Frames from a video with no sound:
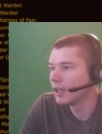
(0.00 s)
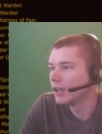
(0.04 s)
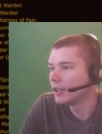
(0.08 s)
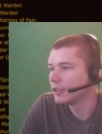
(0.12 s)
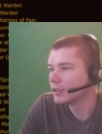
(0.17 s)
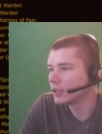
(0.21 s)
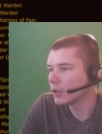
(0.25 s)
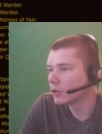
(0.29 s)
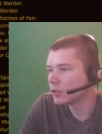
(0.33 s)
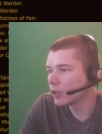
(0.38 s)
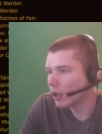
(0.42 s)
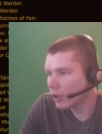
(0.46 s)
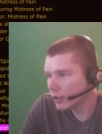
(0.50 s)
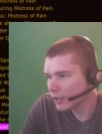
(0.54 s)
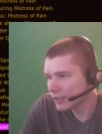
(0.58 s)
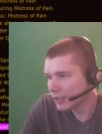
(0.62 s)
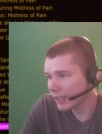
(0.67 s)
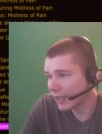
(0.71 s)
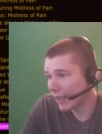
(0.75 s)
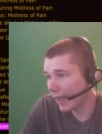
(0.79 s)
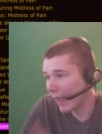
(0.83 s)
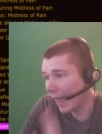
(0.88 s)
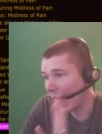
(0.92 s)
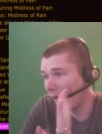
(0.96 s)
So it's hard to
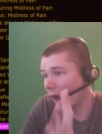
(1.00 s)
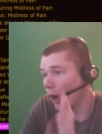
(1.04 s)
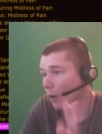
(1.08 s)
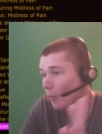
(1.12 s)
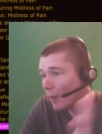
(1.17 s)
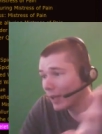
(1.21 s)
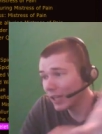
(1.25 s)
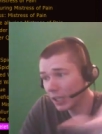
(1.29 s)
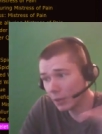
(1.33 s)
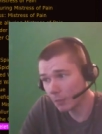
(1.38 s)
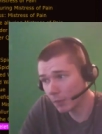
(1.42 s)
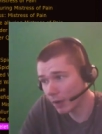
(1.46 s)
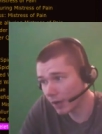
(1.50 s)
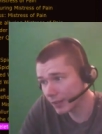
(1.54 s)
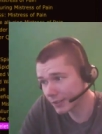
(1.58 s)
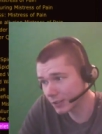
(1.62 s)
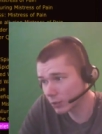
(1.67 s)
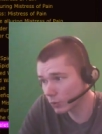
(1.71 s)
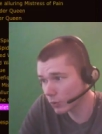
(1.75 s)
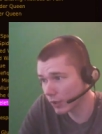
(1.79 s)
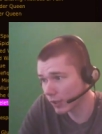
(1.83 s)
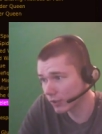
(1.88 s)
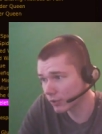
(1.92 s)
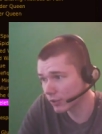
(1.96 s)
say how many
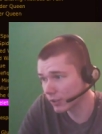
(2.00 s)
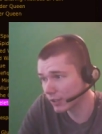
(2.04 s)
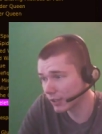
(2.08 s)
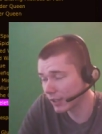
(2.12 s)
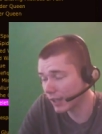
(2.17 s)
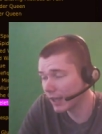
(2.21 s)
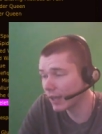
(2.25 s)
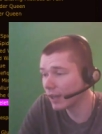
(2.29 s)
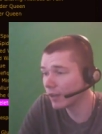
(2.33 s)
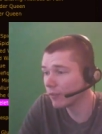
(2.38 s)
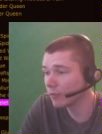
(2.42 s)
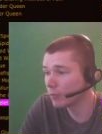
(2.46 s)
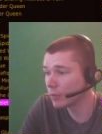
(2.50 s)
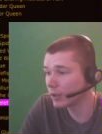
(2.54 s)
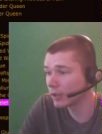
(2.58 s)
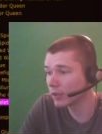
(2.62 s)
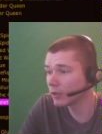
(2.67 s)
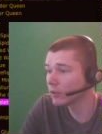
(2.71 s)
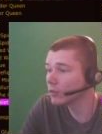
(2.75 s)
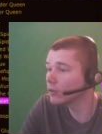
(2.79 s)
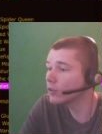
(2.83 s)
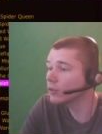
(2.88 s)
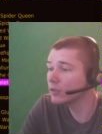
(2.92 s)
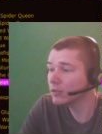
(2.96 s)
bosses we're actually going to have, but
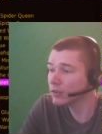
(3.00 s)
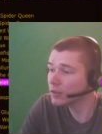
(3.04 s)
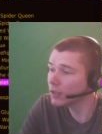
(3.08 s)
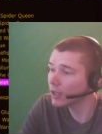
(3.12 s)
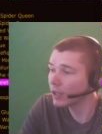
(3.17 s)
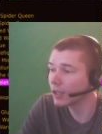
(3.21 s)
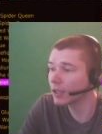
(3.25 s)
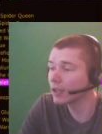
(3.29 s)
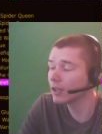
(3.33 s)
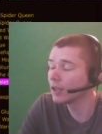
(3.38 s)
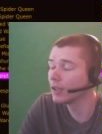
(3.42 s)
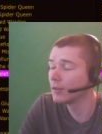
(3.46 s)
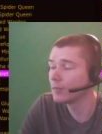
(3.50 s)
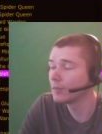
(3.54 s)
it looks like